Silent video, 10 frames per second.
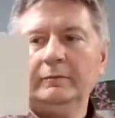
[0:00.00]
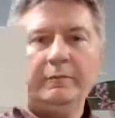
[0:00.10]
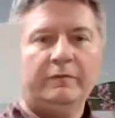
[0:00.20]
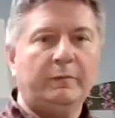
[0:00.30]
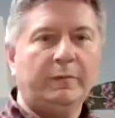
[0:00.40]

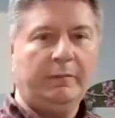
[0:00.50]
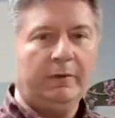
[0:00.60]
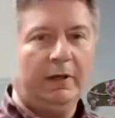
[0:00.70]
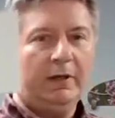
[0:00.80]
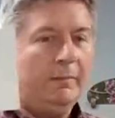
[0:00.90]
for
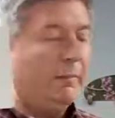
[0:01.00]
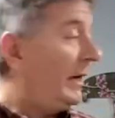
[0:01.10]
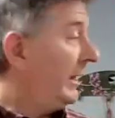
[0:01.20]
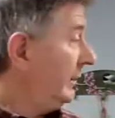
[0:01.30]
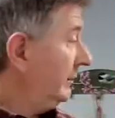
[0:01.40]
people that are
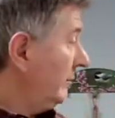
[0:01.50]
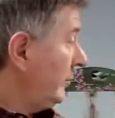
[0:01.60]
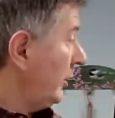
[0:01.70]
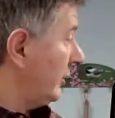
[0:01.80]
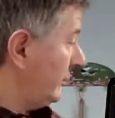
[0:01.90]
buying the
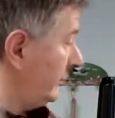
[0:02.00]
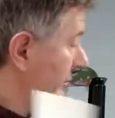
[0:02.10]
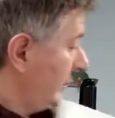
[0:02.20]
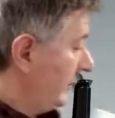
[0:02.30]
markers.